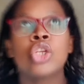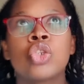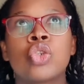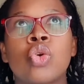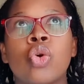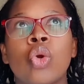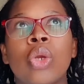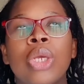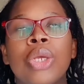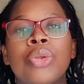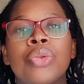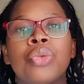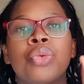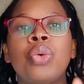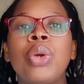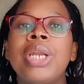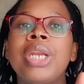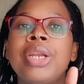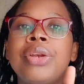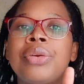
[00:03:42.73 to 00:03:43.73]
So
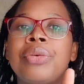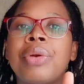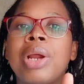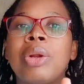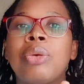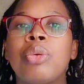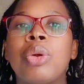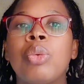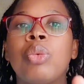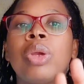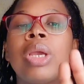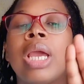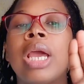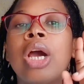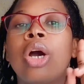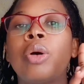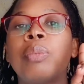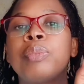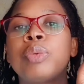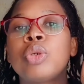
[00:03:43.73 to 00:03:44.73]
doing it the right way will
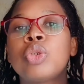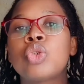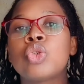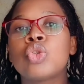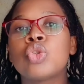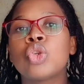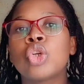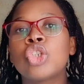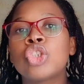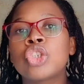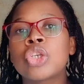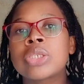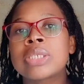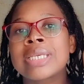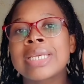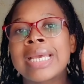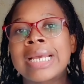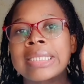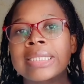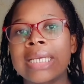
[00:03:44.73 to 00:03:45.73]
help you to not
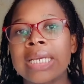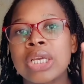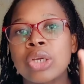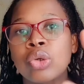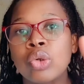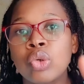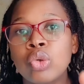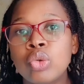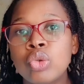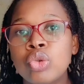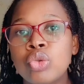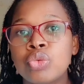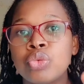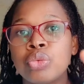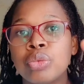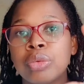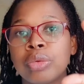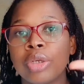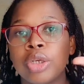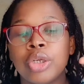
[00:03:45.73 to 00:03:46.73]
just get a good,
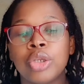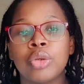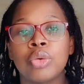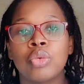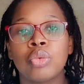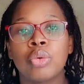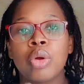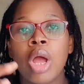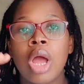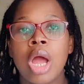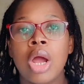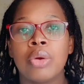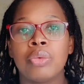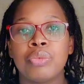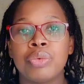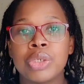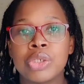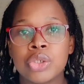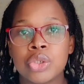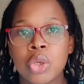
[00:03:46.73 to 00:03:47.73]

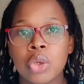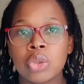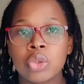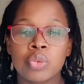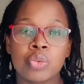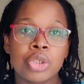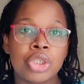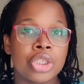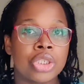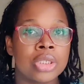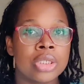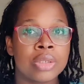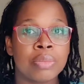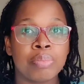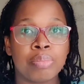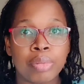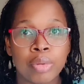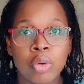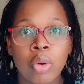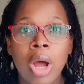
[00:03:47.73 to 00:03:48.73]
result, which is the
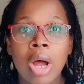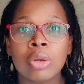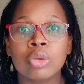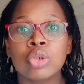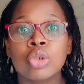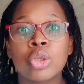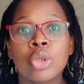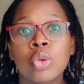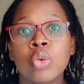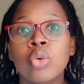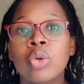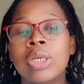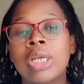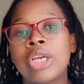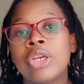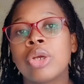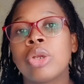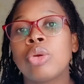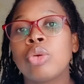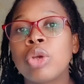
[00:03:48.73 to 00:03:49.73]
blowout look
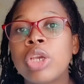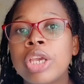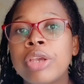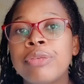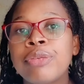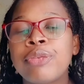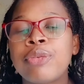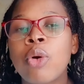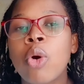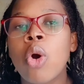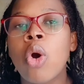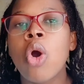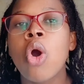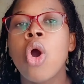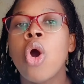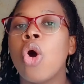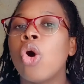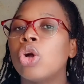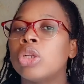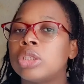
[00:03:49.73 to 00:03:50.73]
that you're looking for,
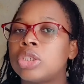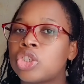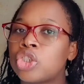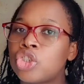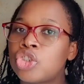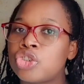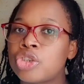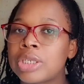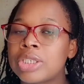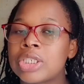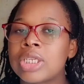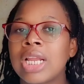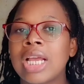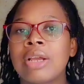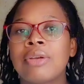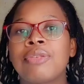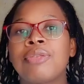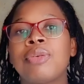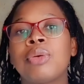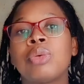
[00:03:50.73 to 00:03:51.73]
or the
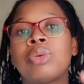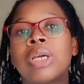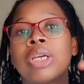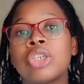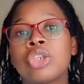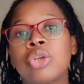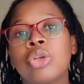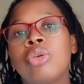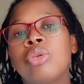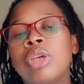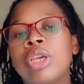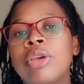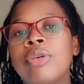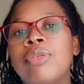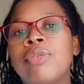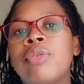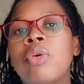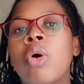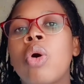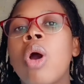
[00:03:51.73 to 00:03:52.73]
stretch-like feel that you're
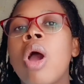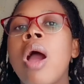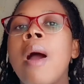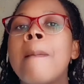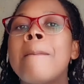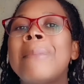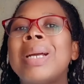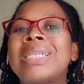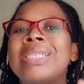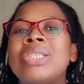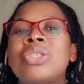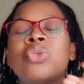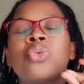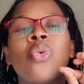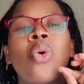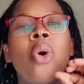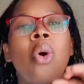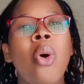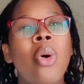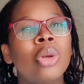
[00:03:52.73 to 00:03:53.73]
looking for, but it
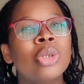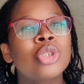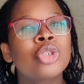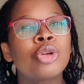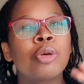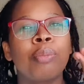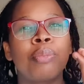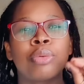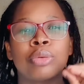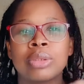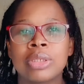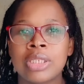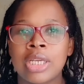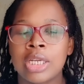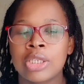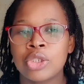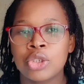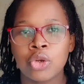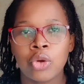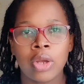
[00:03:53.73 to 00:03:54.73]
will also
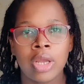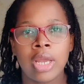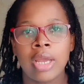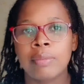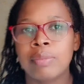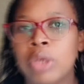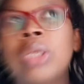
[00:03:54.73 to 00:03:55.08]
protect your hair.